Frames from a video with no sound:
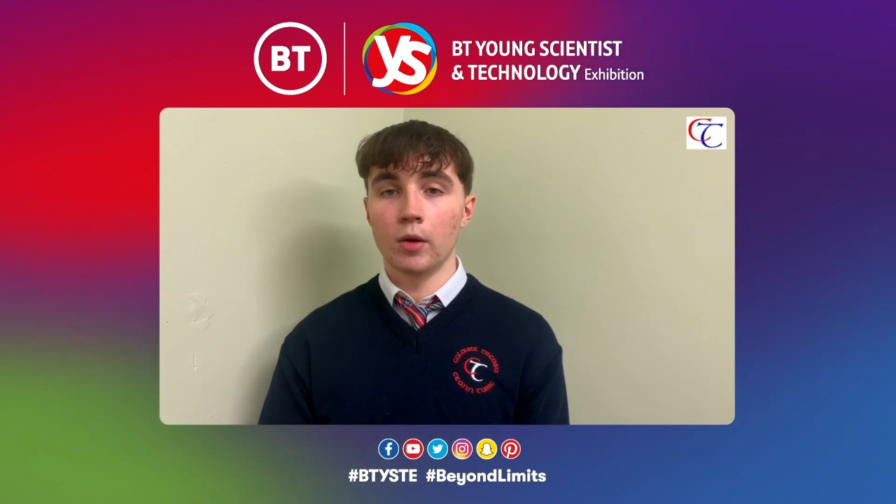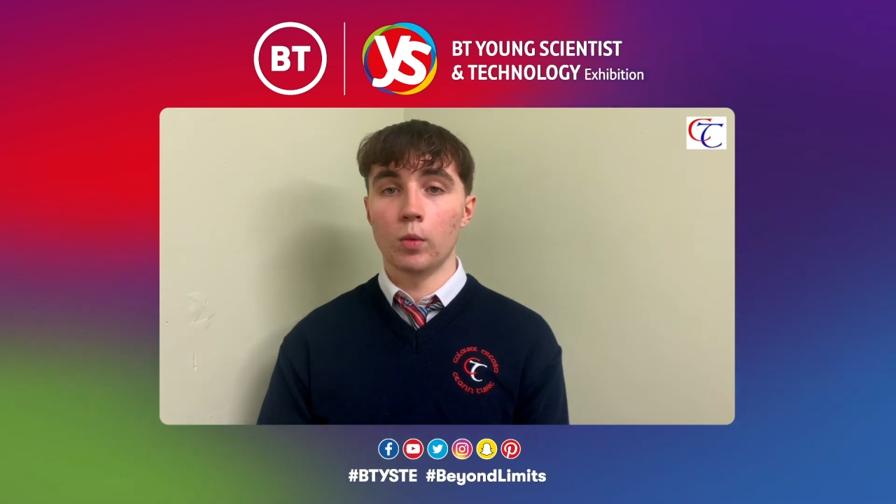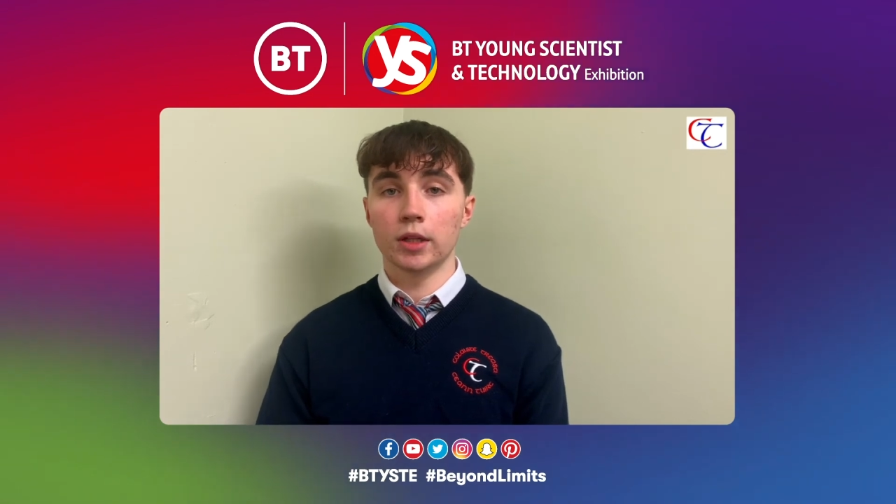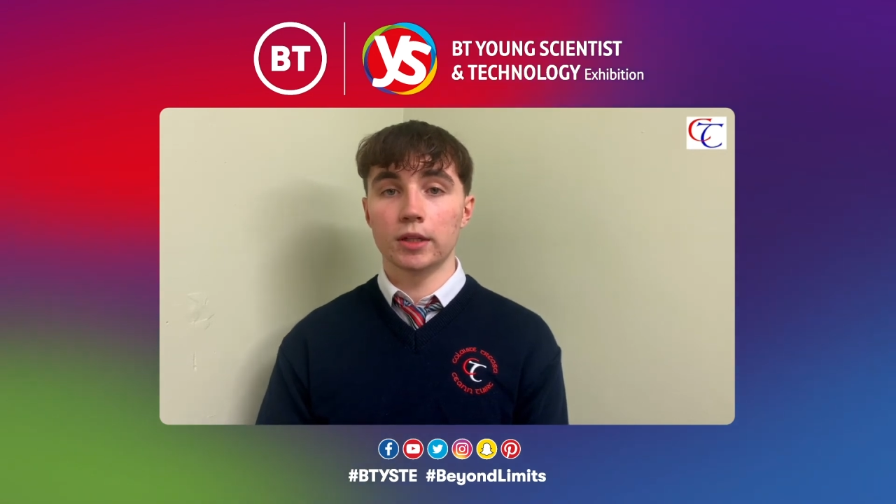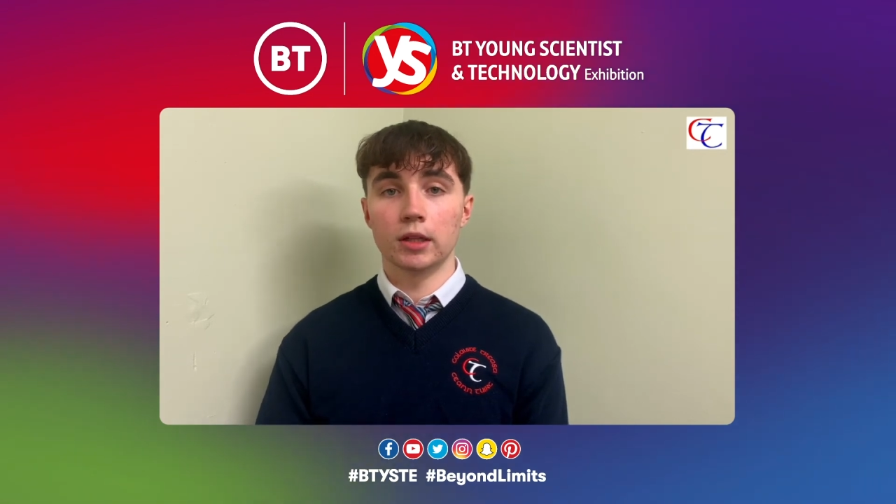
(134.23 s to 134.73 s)

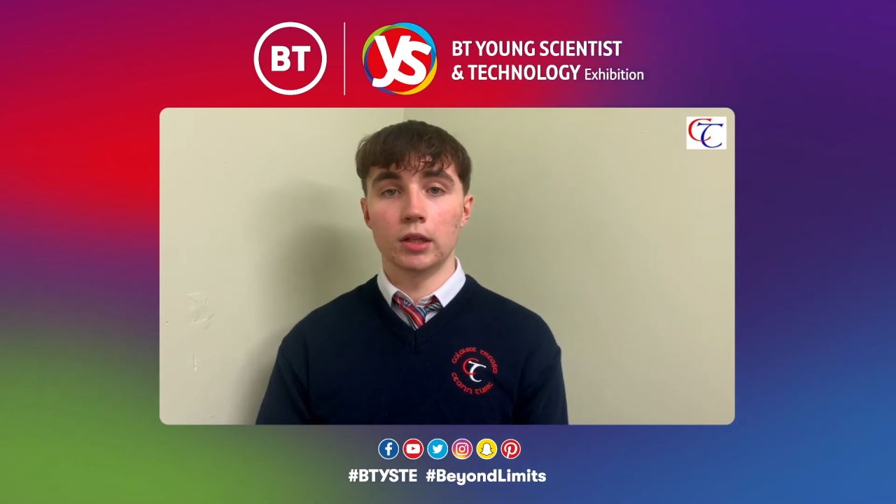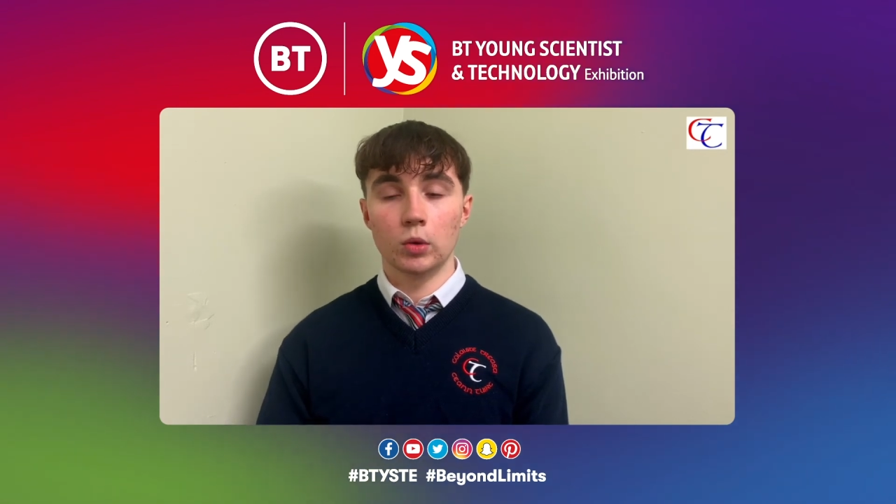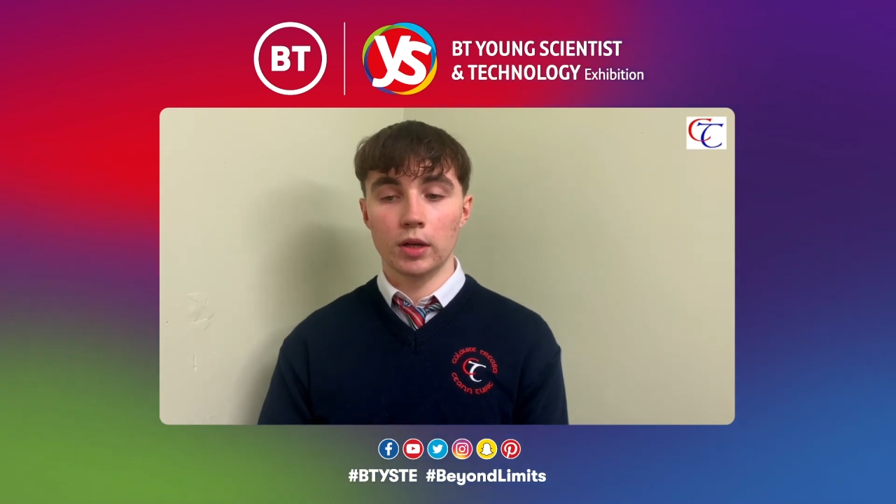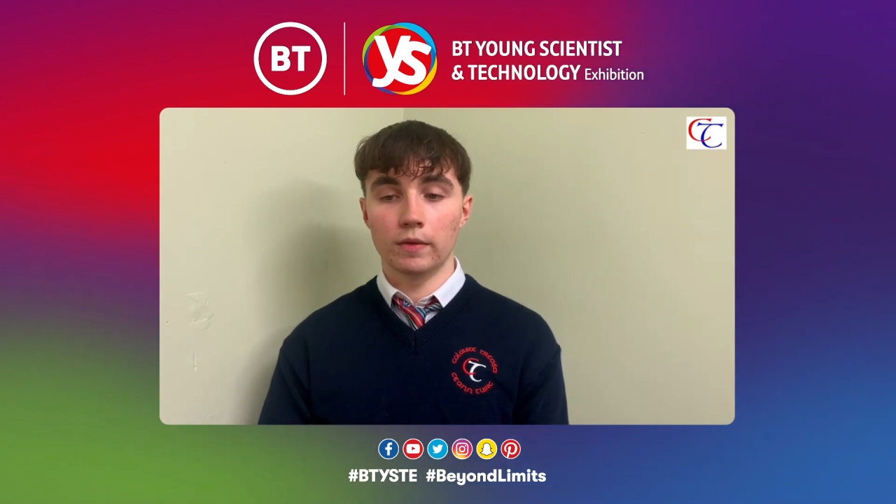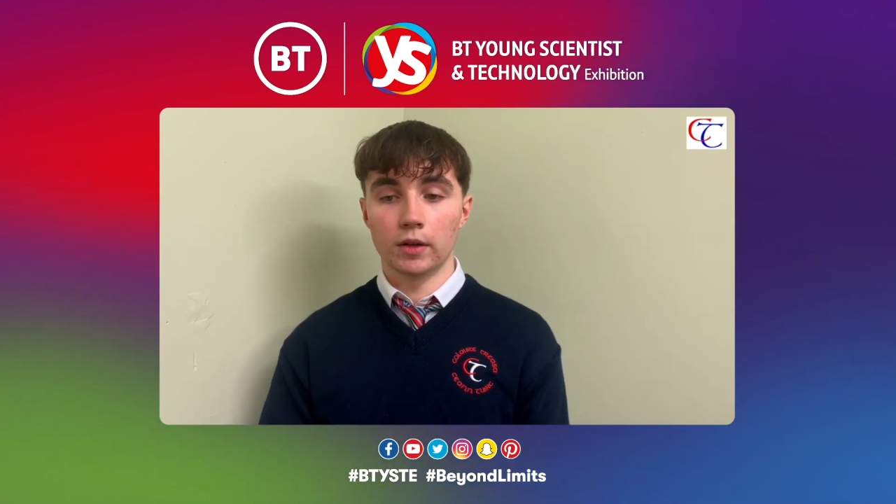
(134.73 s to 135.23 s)
whilst the
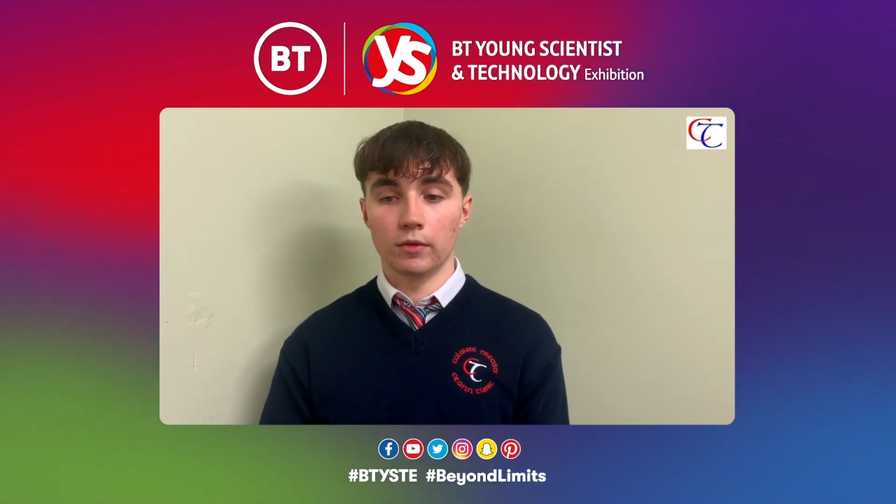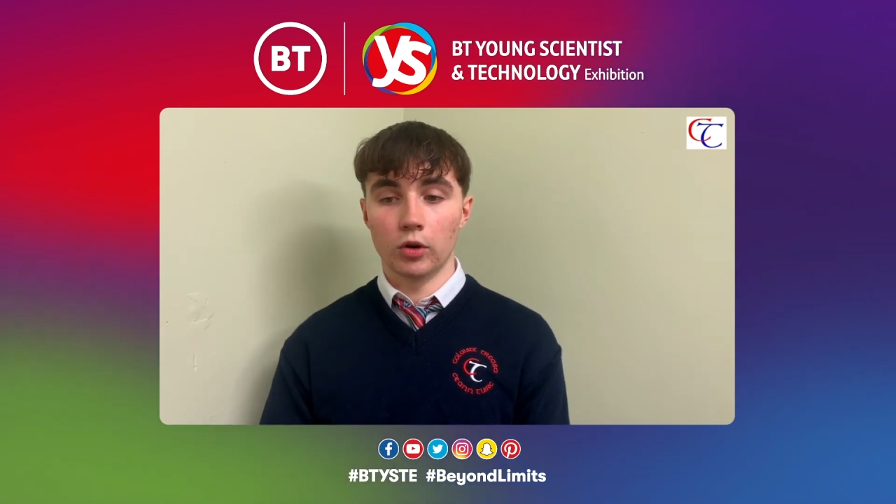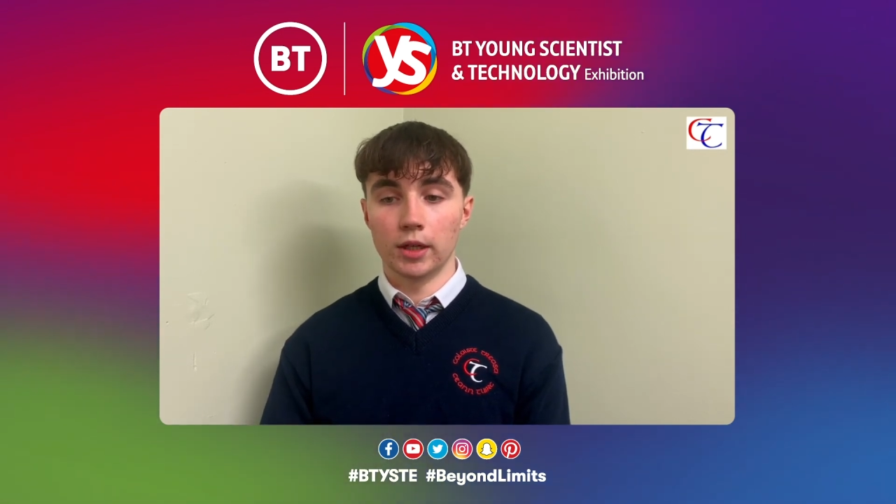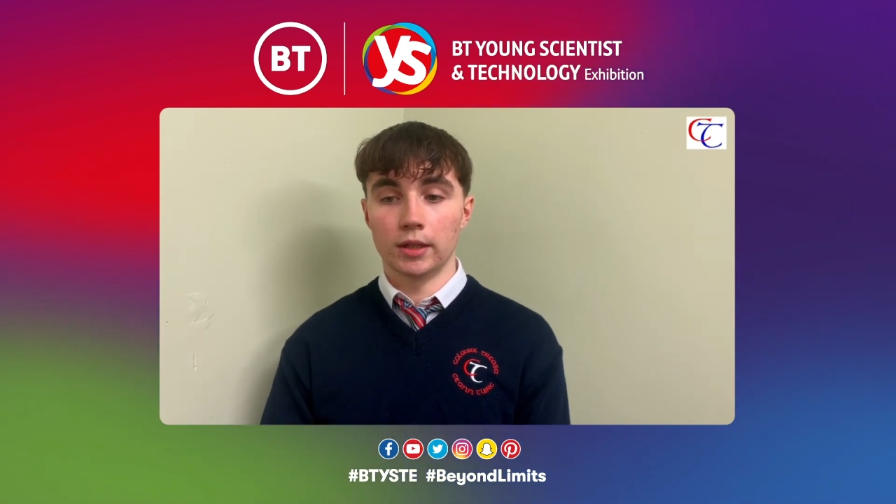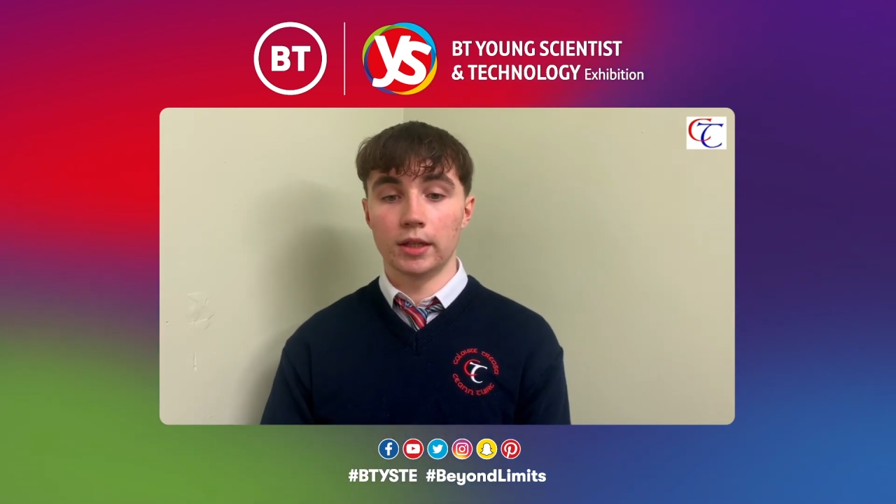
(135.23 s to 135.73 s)
low level of
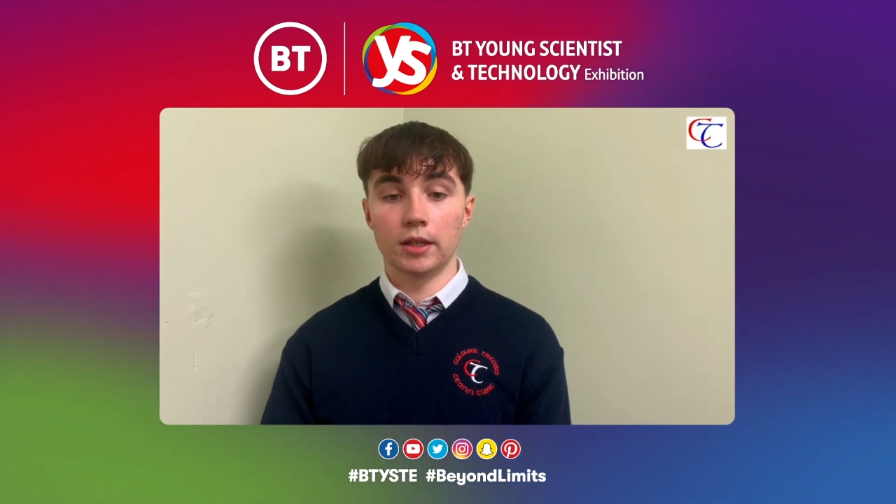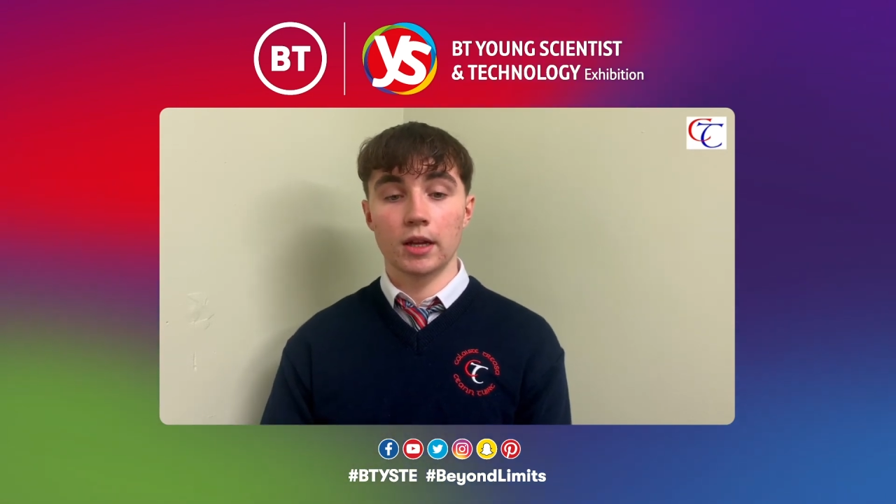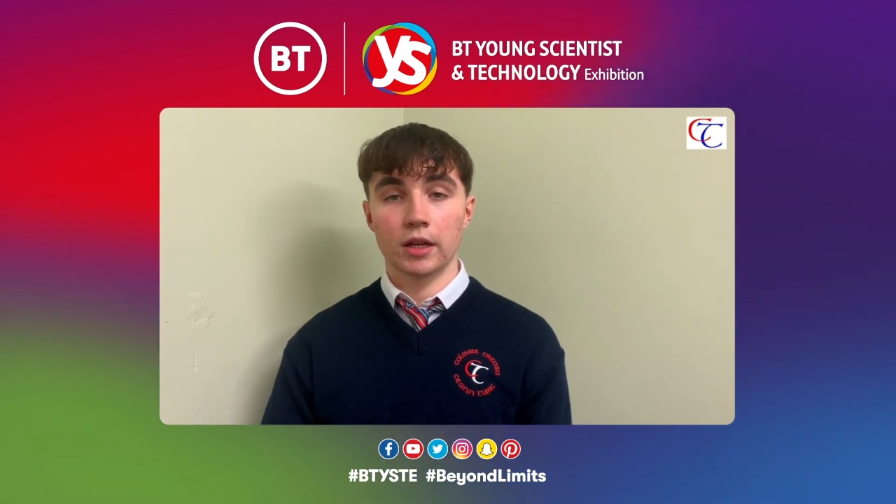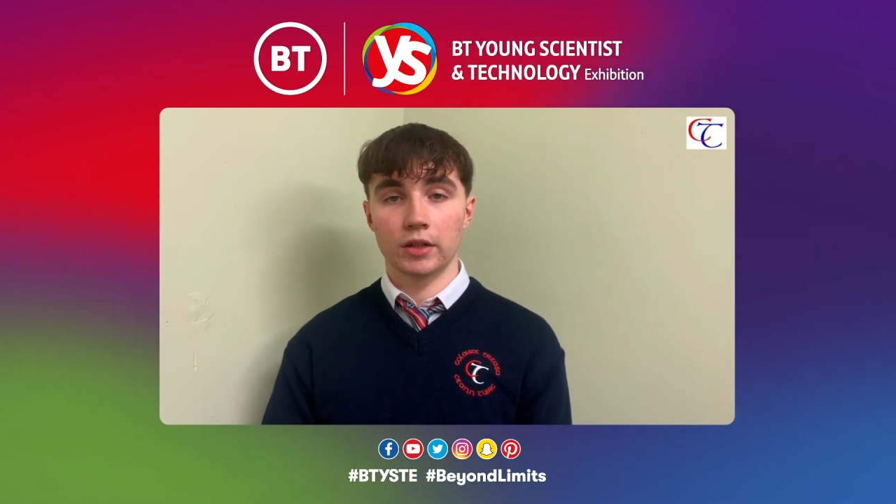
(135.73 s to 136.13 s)
oil did not